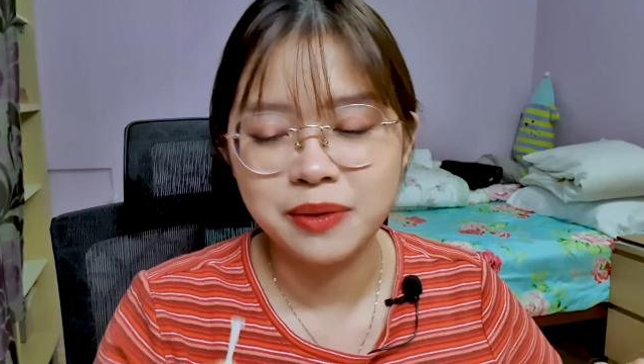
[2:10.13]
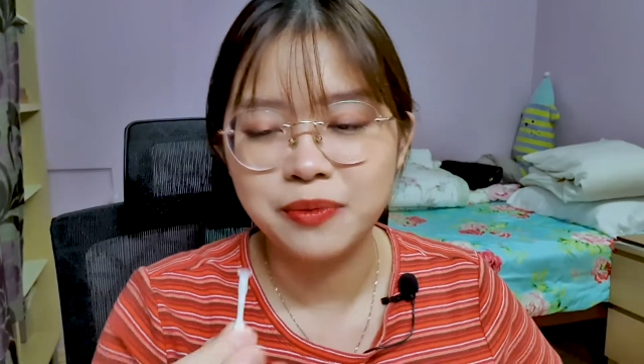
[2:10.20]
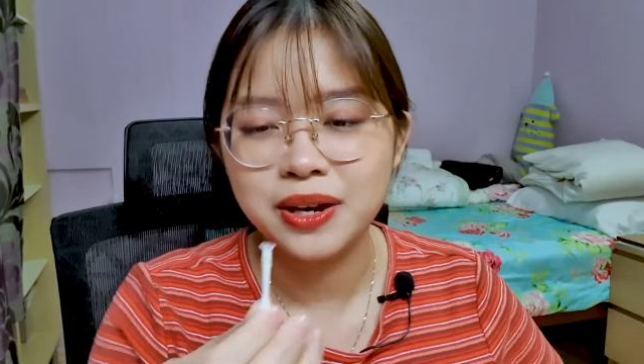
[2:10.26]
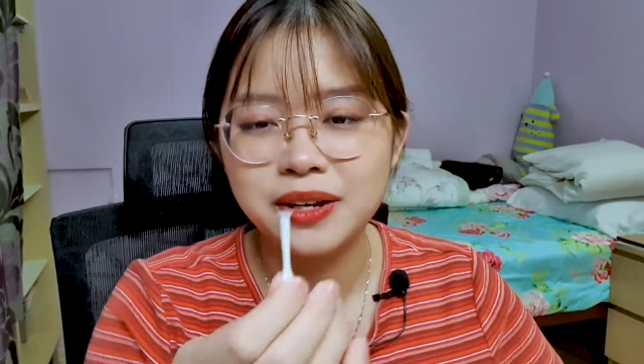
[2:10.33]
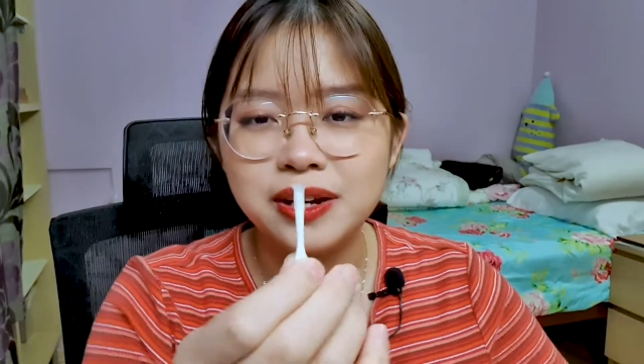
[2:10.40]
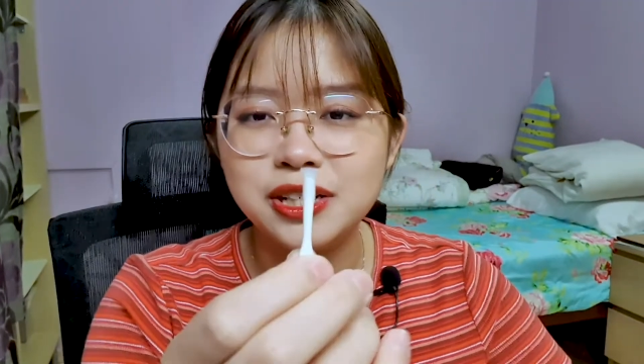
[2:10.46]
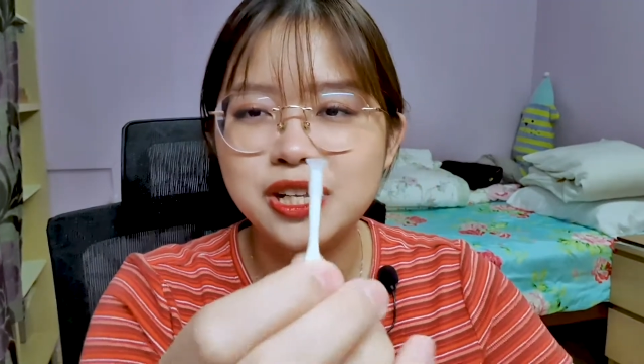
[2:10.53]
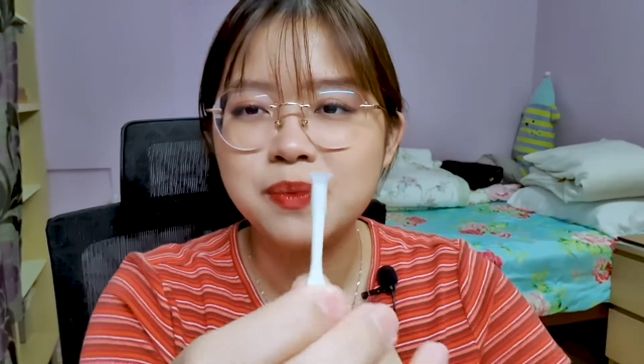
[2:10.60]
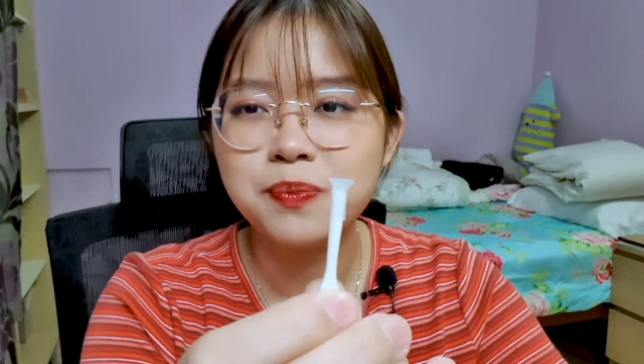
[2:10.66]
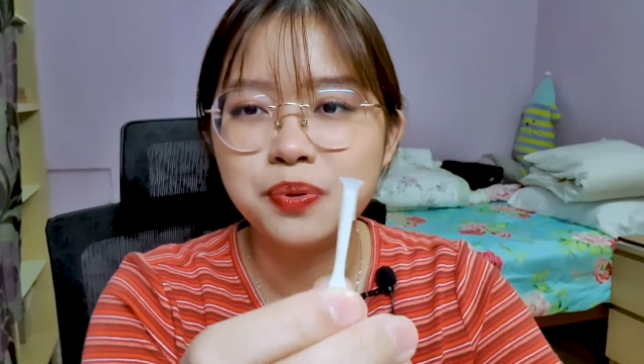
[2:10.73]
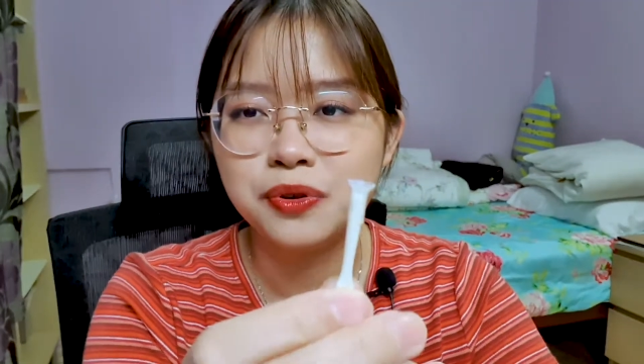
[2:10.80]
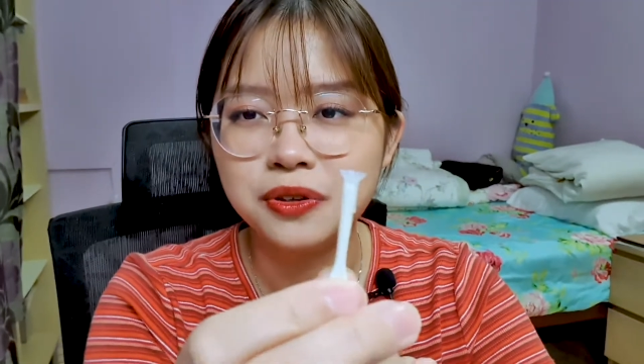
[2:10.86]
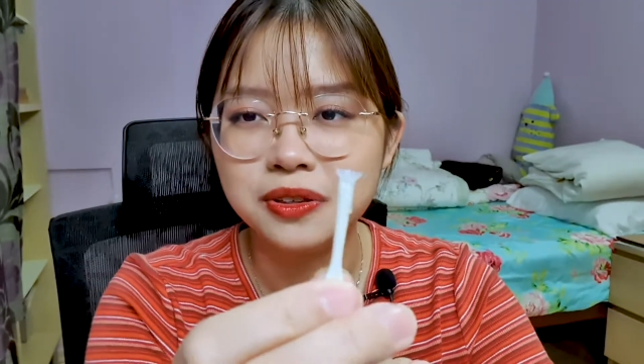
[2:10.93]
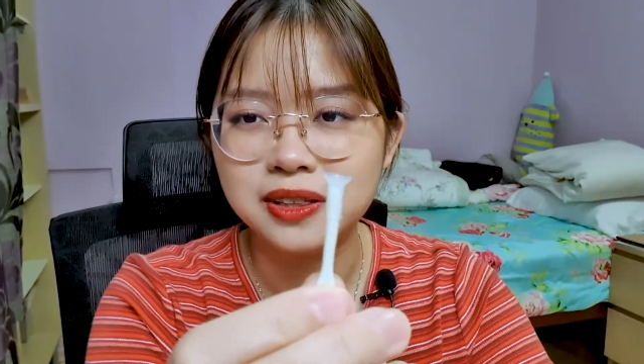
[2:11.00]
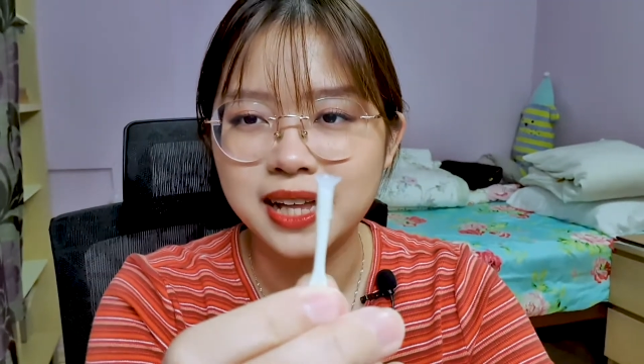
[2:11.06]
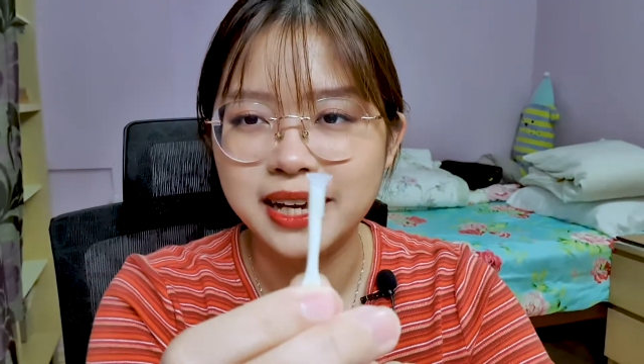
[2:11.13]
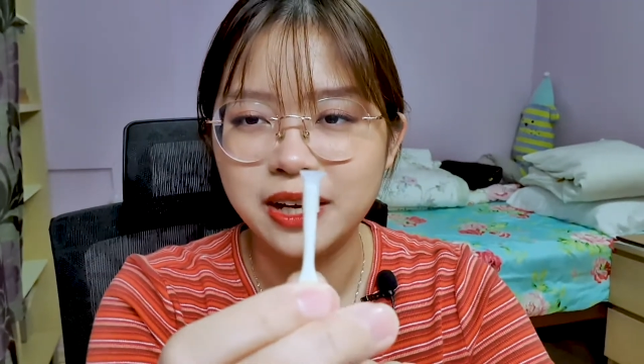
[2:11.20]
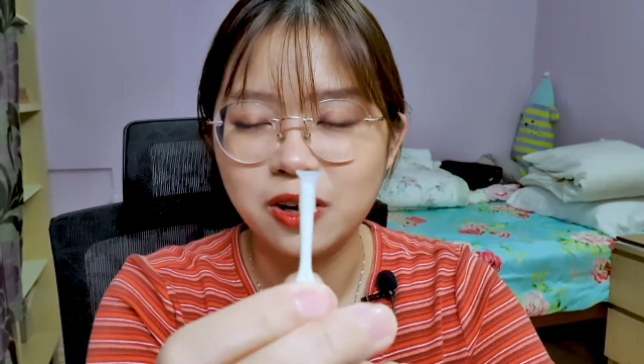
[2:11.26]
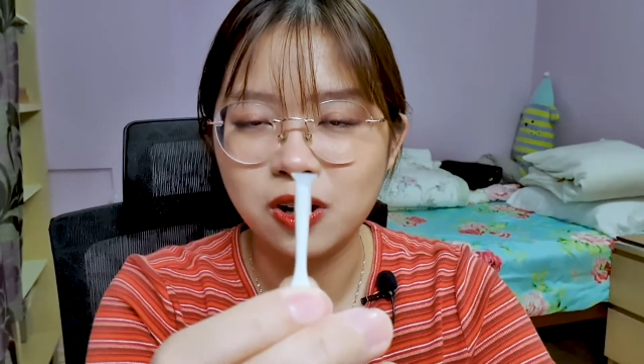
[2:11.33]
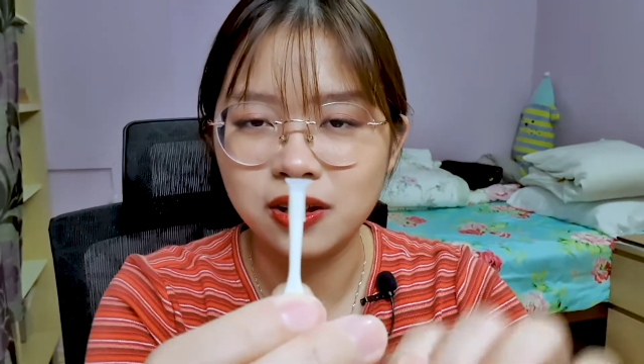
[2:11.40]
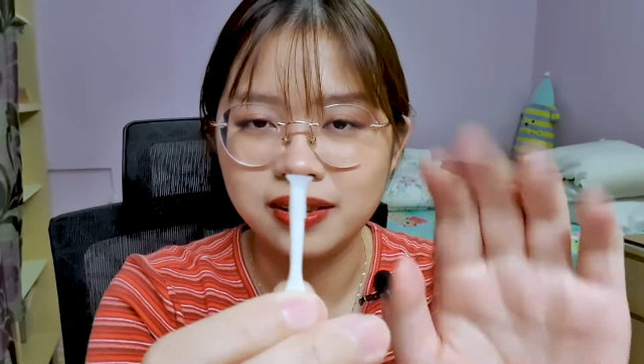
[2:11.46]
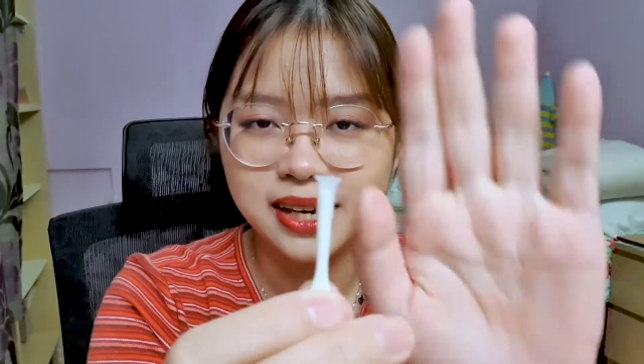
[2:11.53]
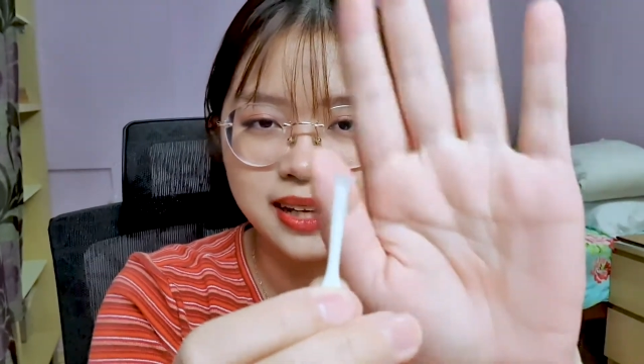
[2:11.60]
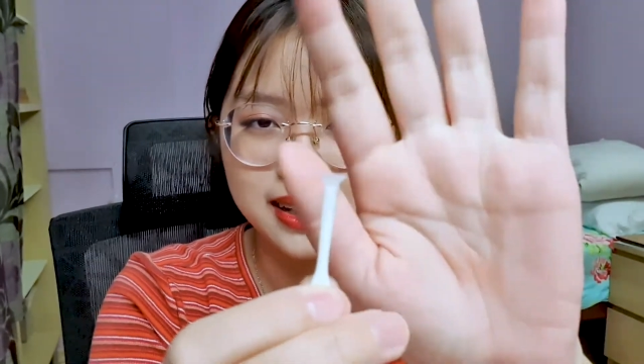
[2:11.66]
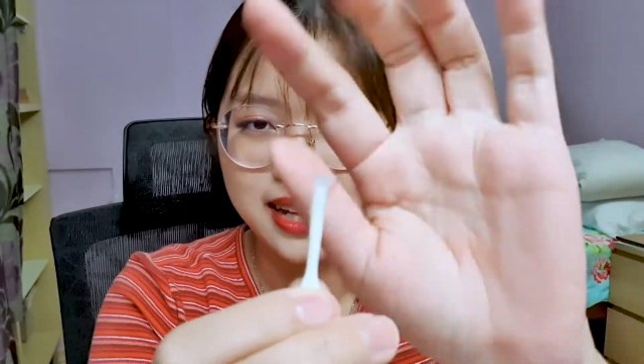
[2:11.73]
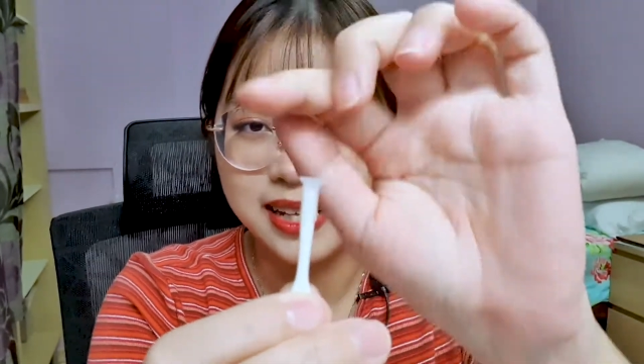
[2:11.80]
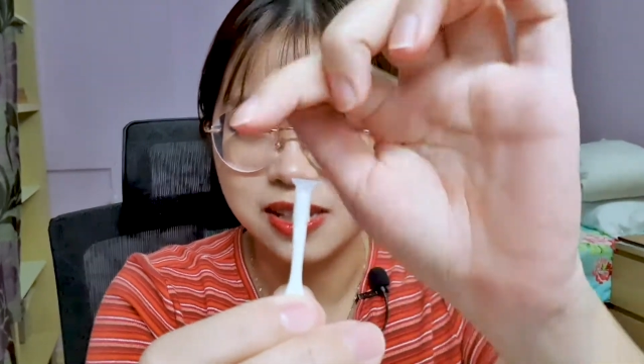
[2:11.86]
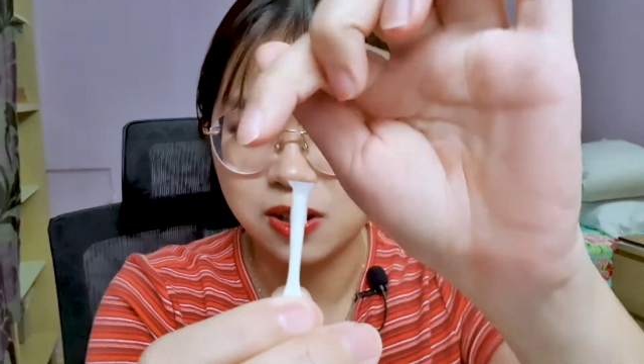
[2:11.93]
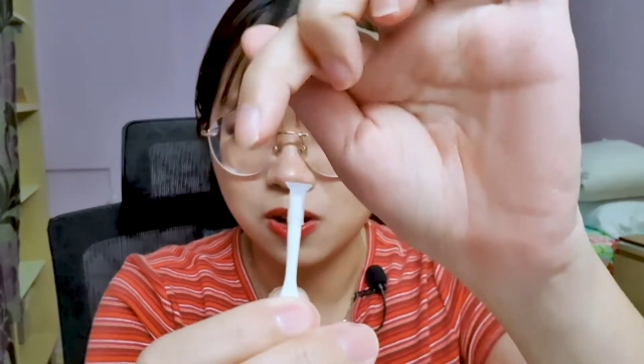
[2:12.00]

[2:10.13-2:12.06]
where you actually put like your contact lens